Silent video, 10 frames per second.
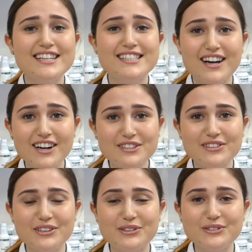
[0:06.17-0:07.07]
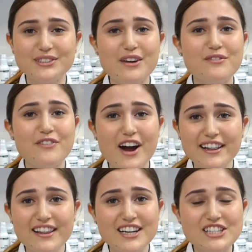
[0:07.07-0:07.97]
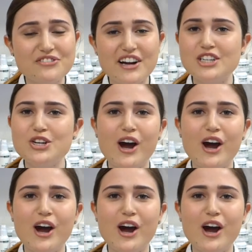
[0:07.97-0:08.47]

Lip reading: dark circles and fine lines around your